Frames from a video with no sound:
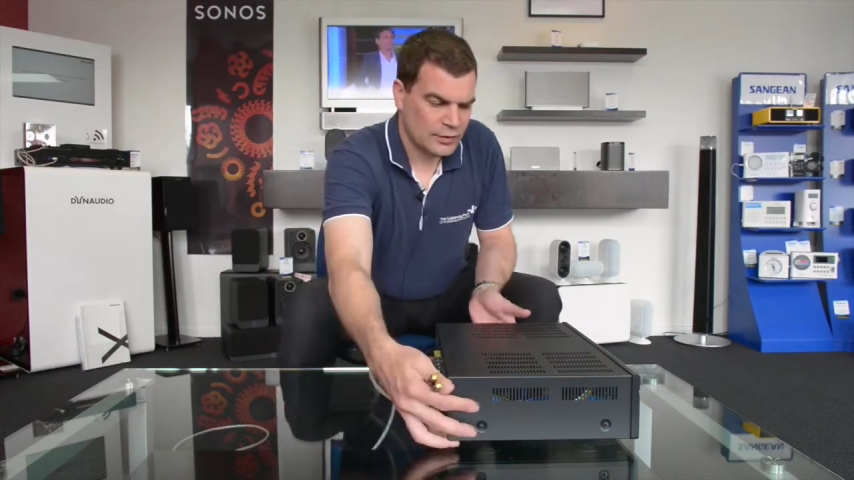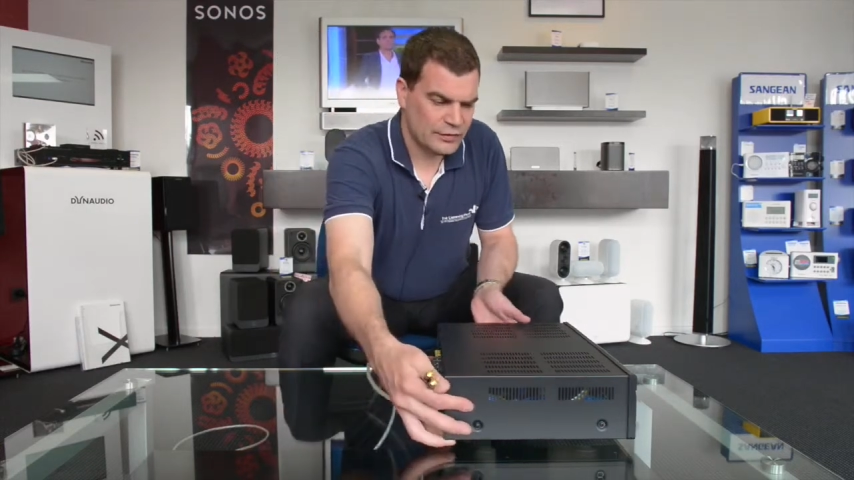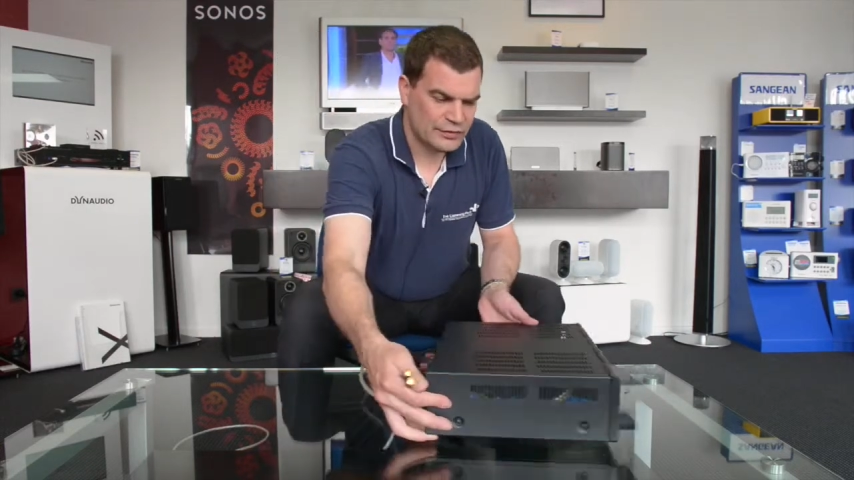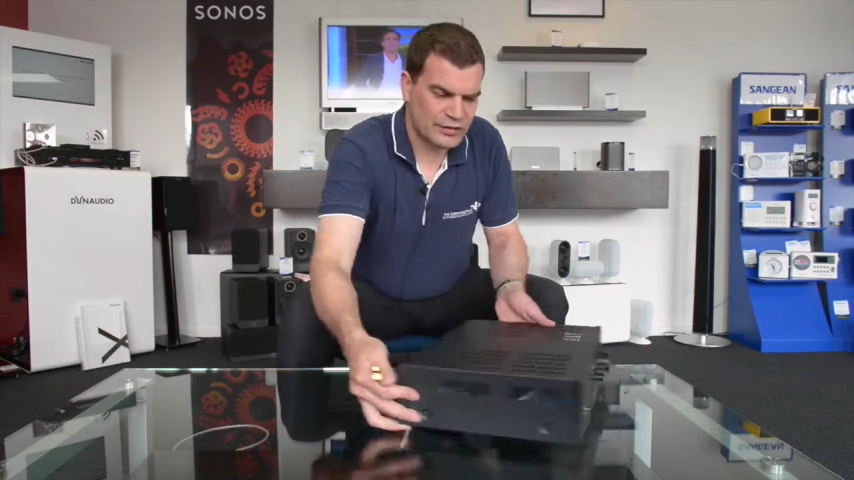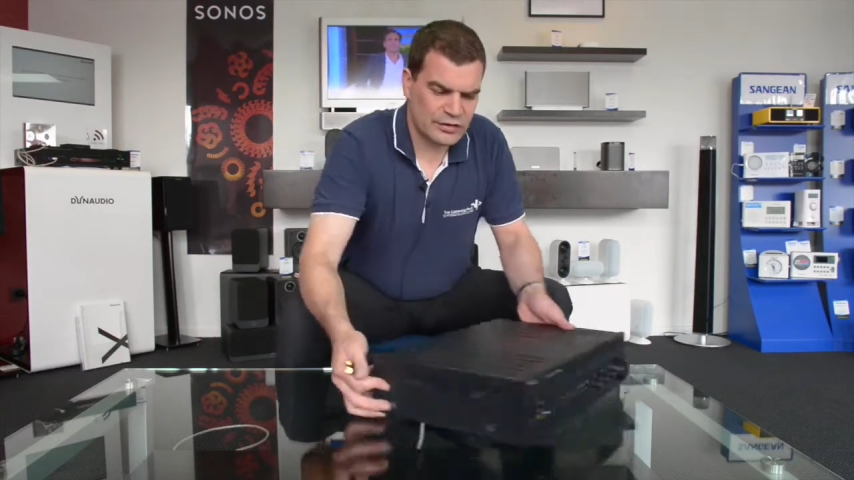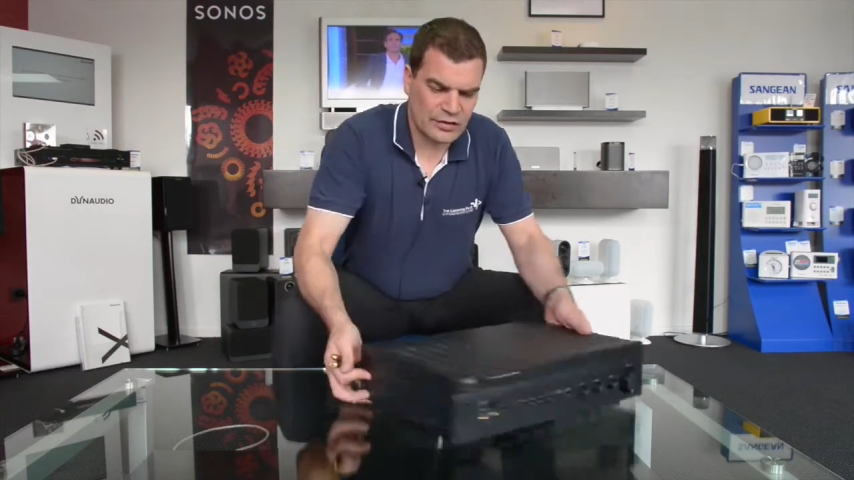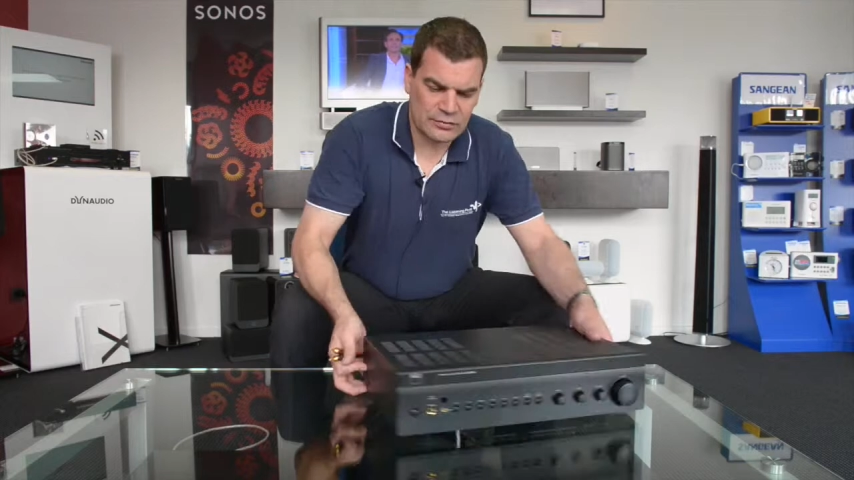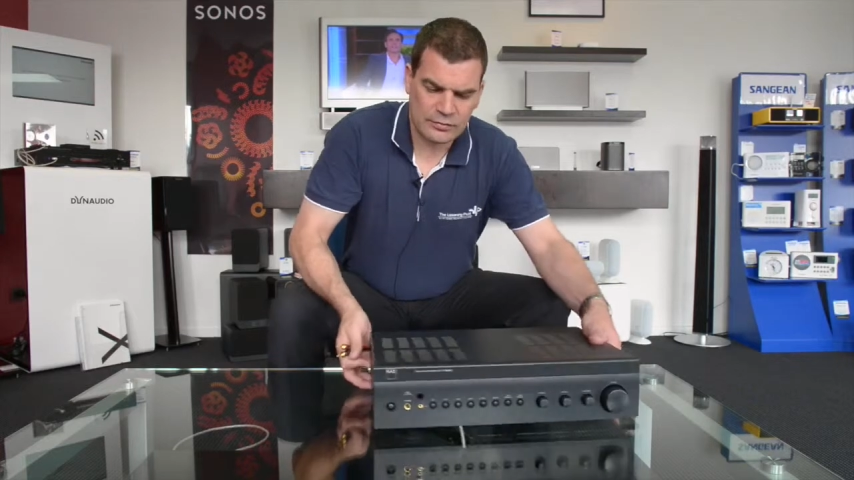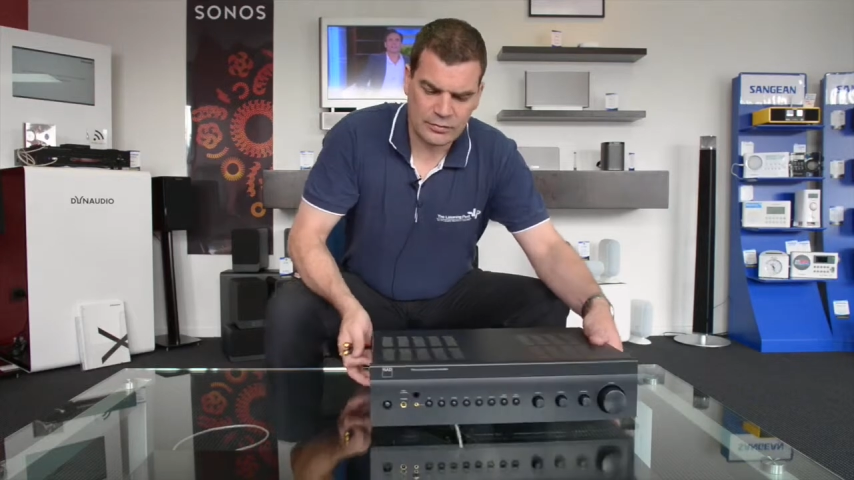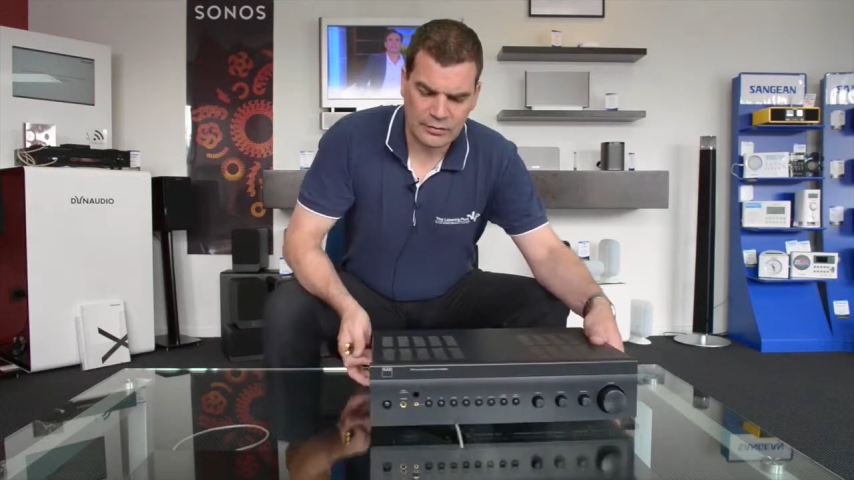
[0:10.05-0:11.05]
This is
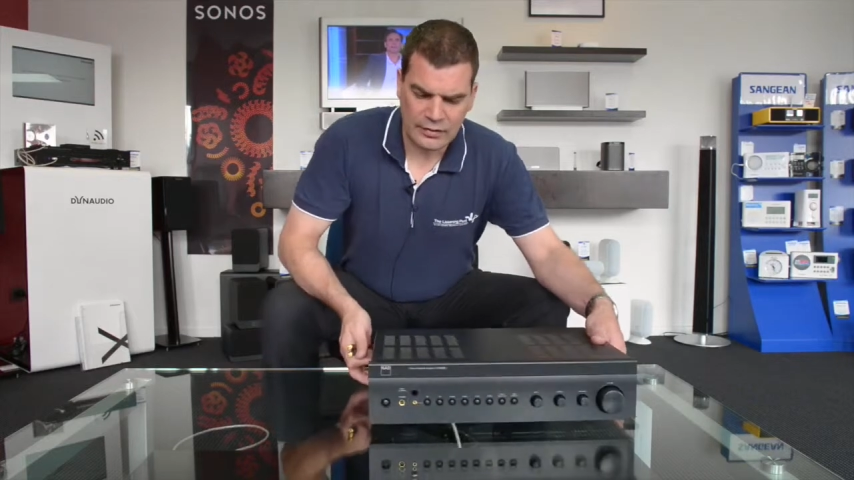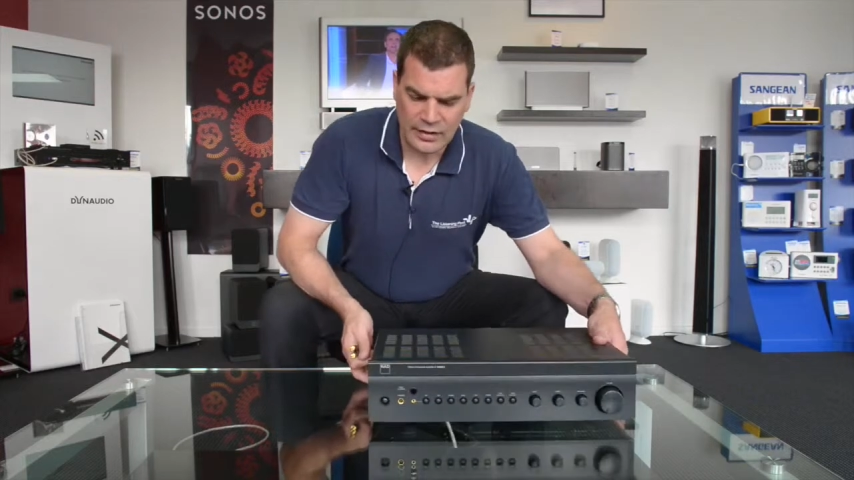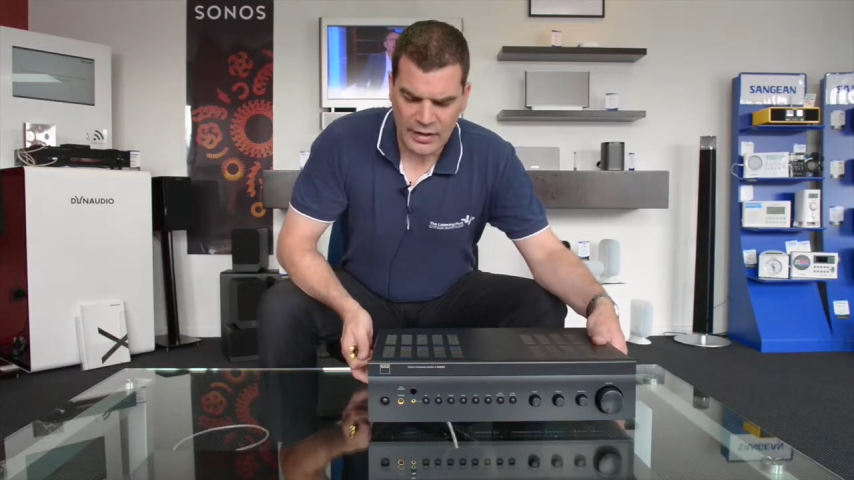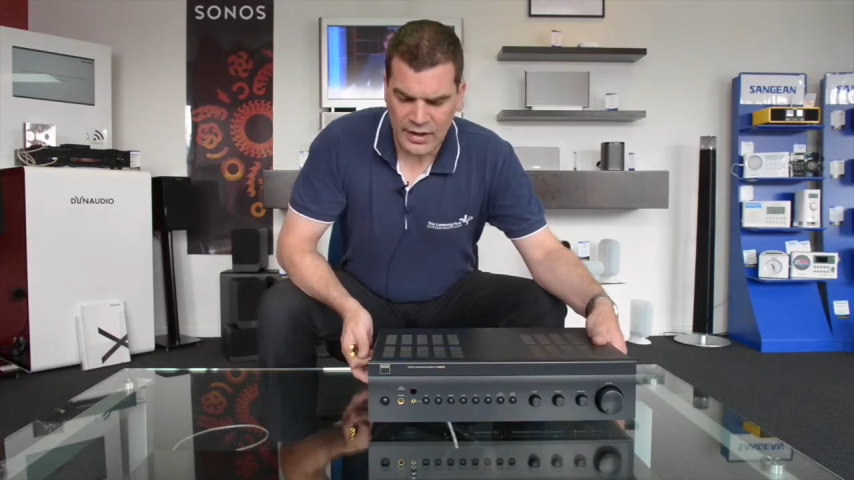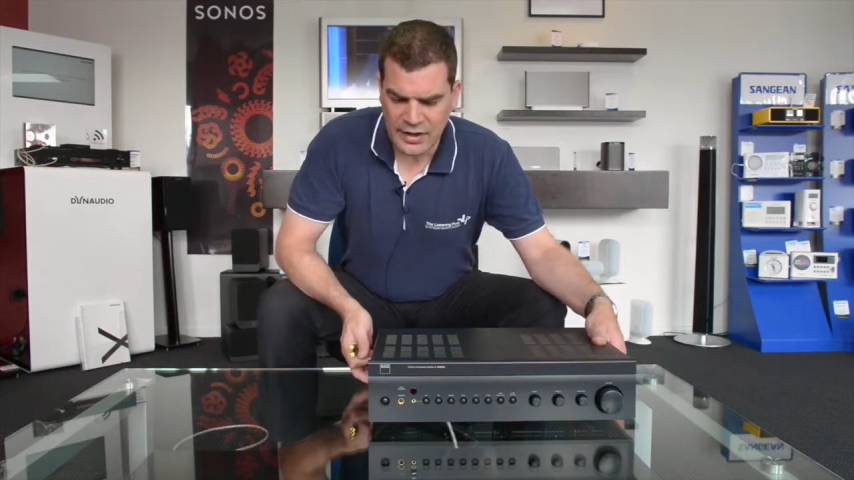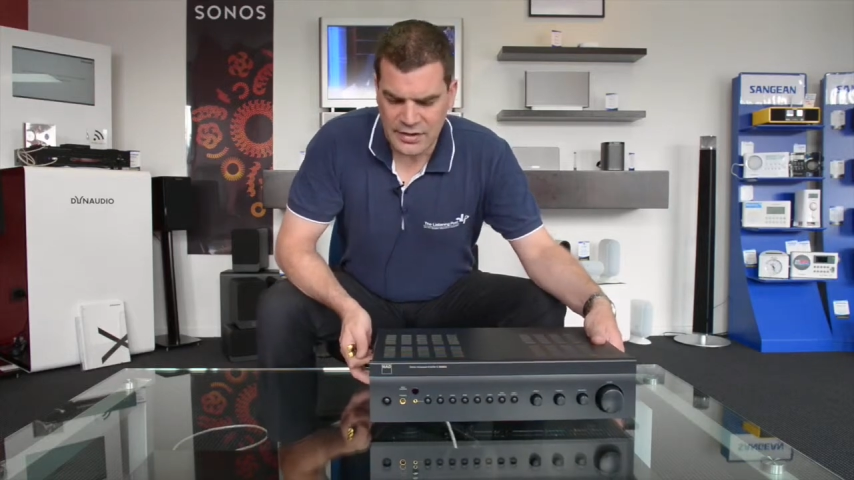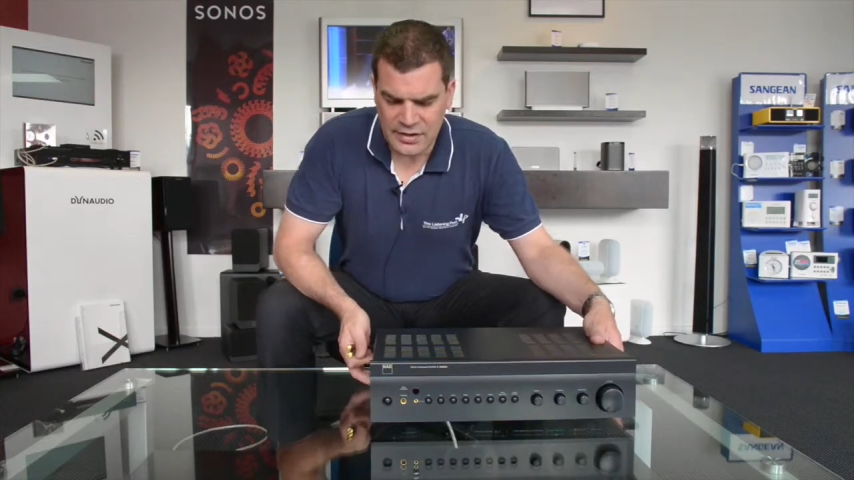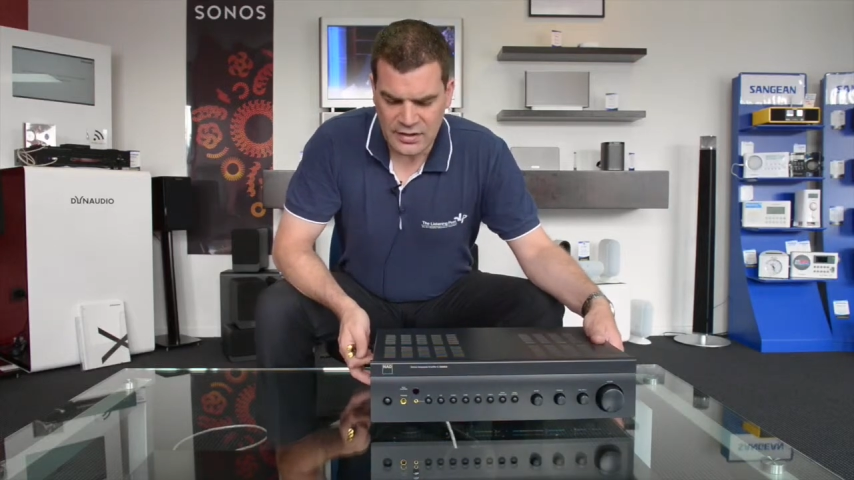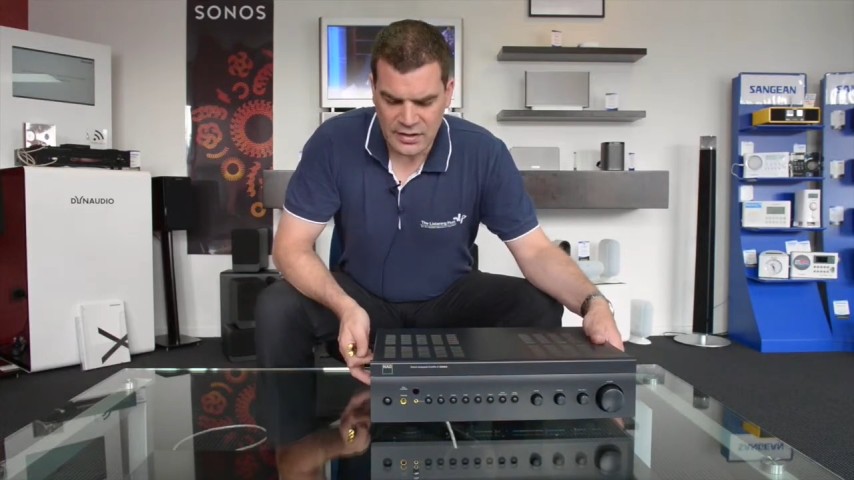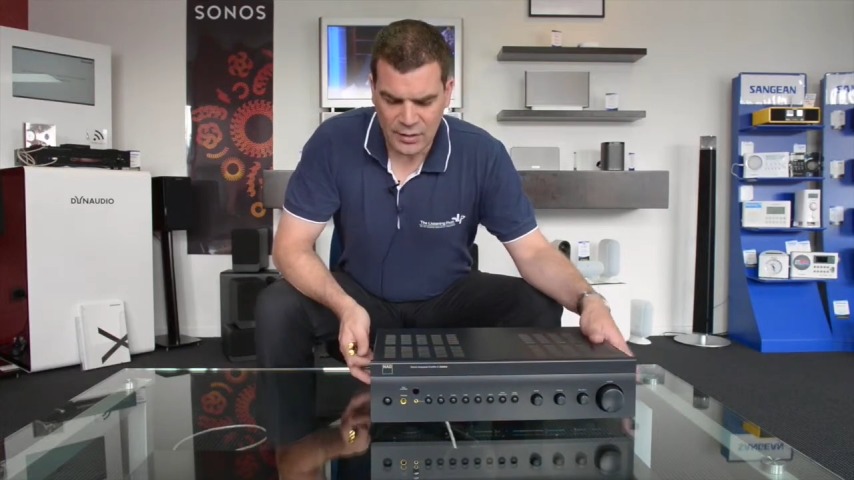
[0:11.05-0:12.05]
an
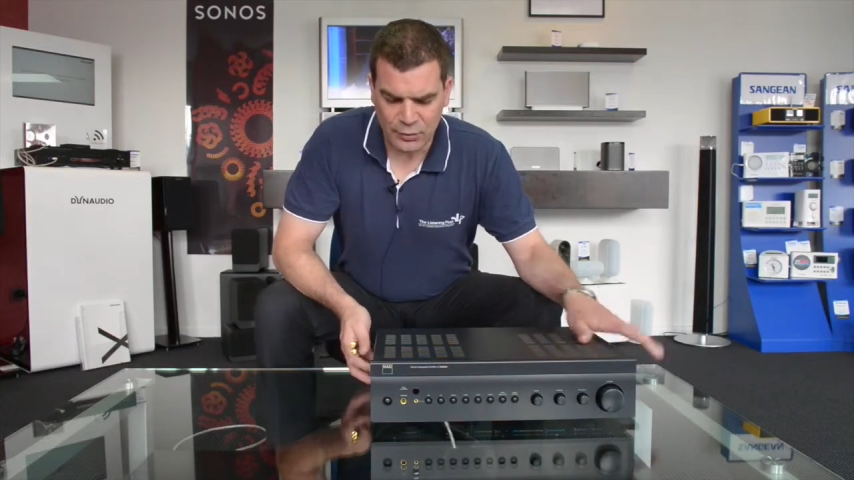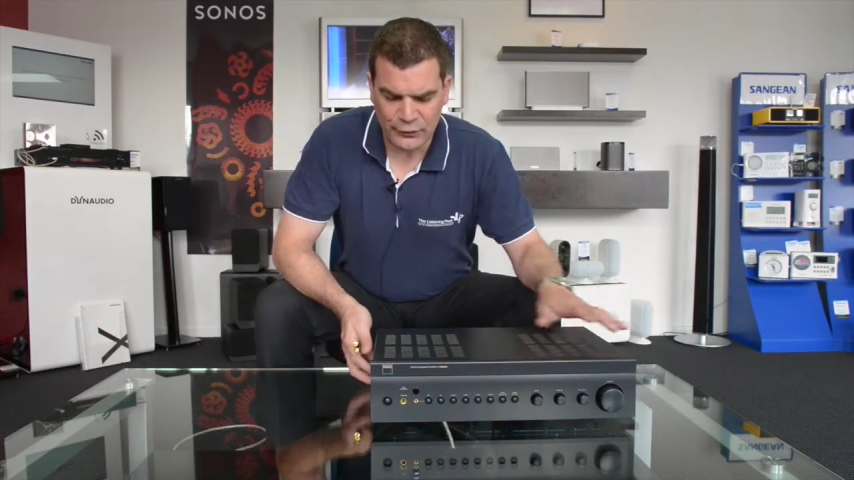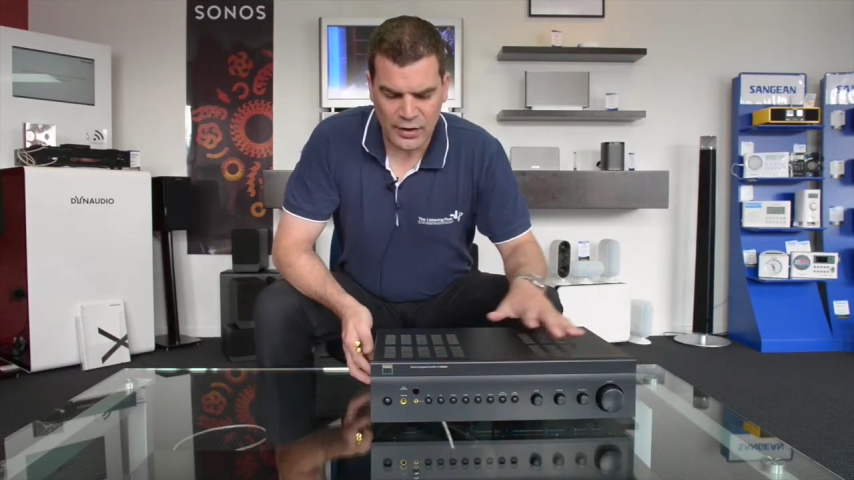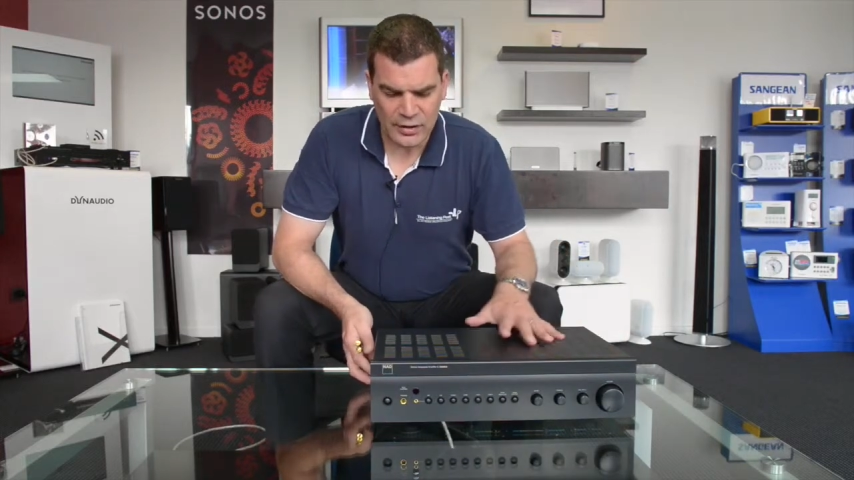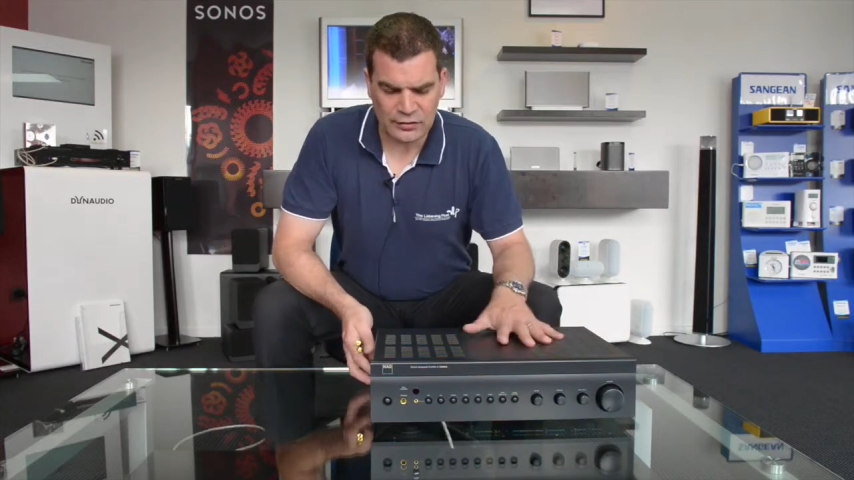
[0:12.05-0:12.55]
NAD amplifier,